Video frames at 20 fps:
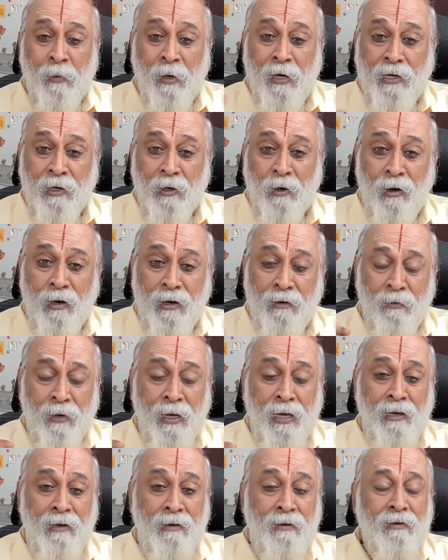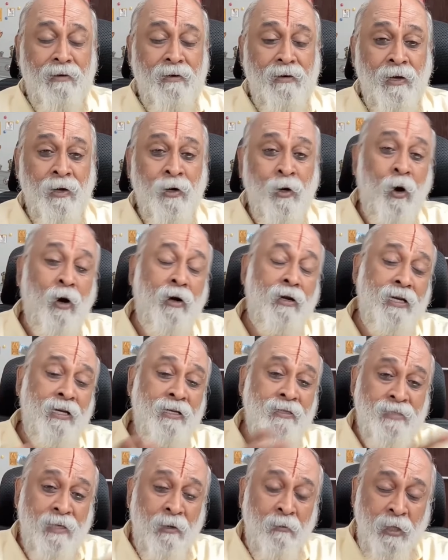in a particular way and
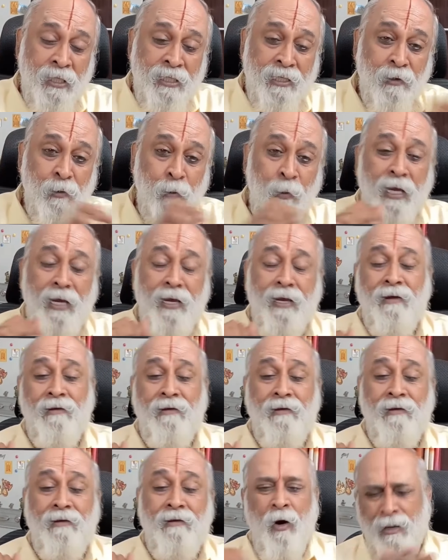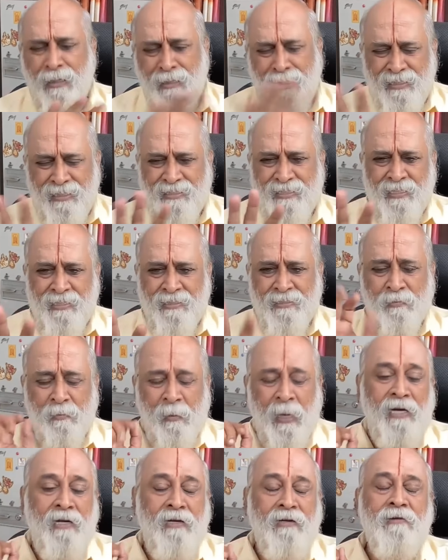not in some other way? All these
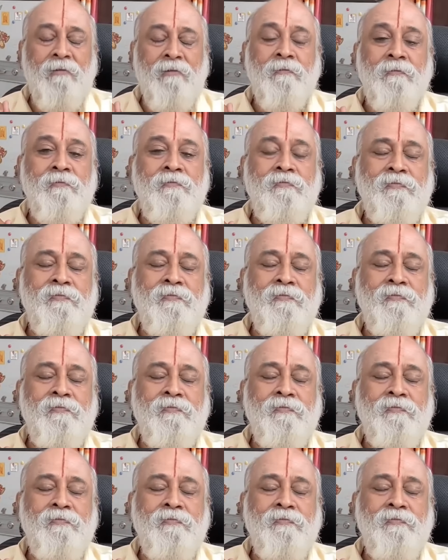things mind.